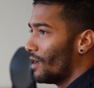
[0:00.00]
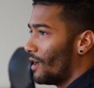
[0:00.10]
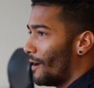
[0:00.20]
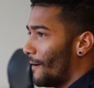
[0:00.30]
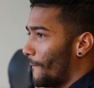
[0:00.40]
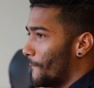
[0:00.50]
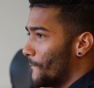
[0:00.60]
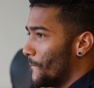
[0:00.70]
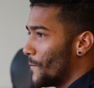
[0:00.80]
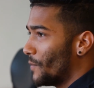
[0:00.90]

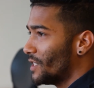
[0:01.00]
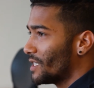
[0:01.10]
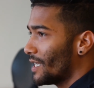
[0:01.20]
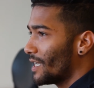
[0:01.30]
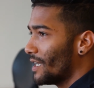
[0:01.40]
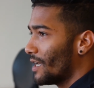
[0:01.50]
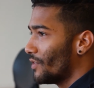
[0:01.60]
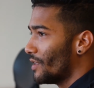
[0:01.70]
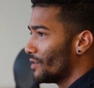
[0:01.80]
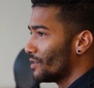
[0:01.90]
um, just taking out
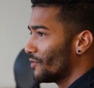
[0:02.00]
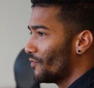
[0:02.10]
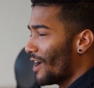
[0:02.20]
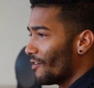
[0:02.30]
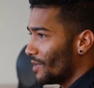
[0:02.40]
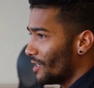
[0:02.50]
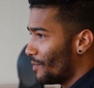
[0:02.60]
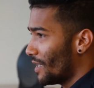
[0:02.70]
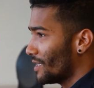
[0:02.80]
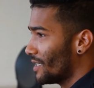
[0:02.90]
those five minute
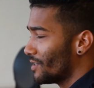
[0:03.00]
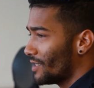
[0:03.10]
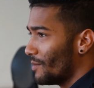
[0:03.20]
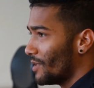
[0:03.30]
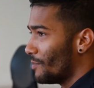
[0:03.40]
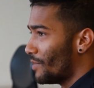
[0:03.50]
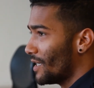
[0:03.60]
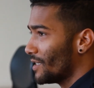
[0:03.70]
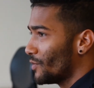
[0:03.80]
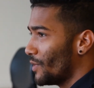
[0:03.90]
breaks, those 10 minute
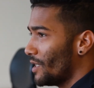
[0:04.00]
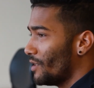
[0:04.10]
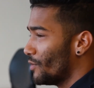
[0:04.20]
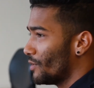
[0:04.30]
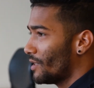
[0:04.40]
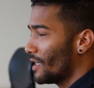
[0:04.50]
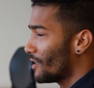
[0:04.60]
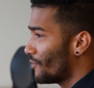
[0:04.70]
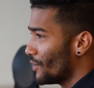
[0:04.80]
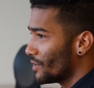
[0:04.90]
breaks where you take
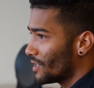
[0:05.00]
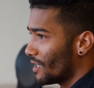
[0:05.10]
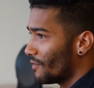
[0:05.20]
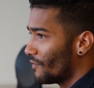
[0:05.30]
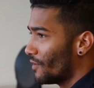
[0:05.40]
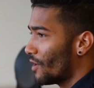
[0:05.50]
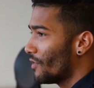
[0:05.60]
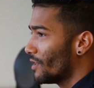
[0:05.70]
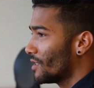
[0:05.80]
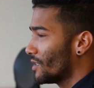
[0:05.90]
it for yourself,
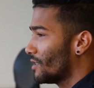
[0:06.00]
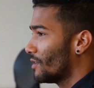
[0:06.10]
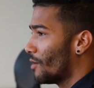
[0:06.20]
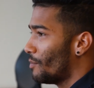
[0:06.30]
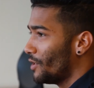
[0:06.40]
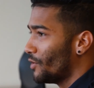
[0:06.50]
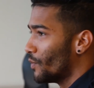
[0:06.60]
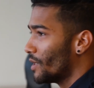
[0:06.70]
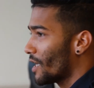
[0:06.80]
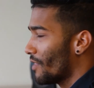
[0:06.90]
rather complete your
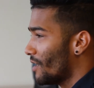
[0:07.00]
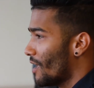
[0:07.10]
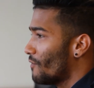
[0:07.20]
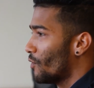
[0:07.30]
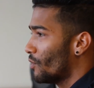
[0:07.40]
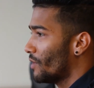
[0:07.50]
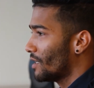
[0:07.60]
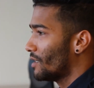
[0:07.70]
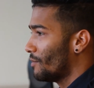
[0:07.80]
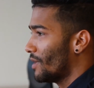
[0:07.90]
work and then have all that
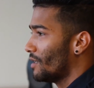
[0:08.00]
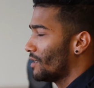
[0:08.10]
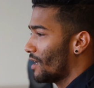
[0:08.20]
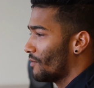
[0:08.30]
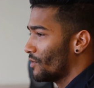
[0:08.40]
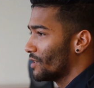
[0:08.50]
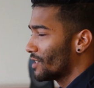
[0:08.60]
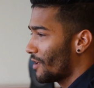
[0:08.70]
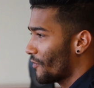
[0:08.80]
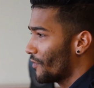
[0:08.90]
remaining time for yourself.